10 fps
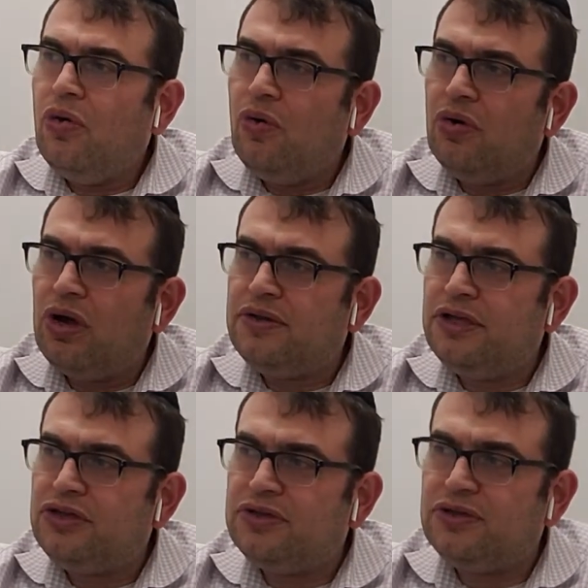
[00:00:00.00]
or on
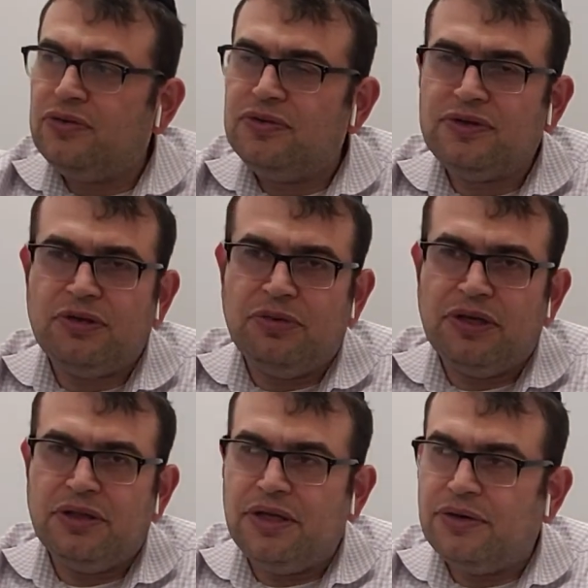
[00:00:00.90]
teaching students to
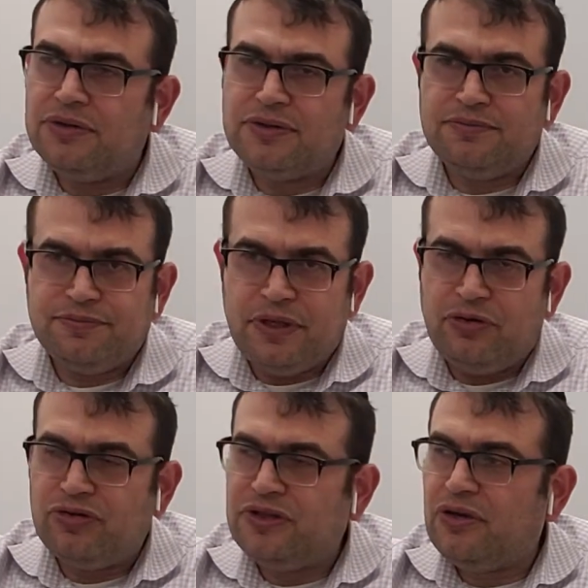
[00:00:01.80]
be leaders?
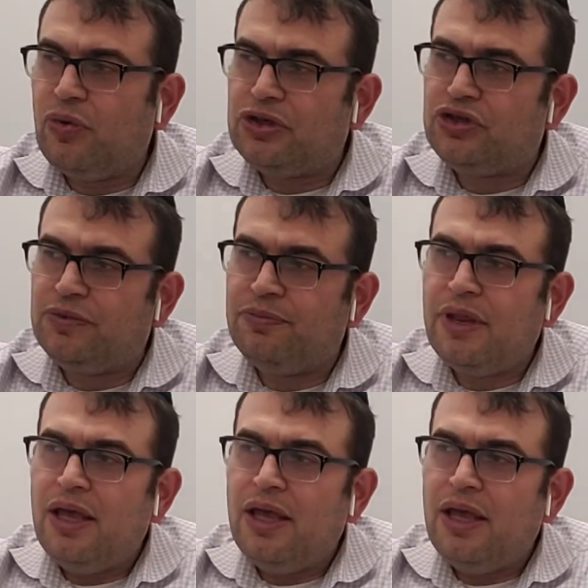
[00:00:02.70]
Interesting question.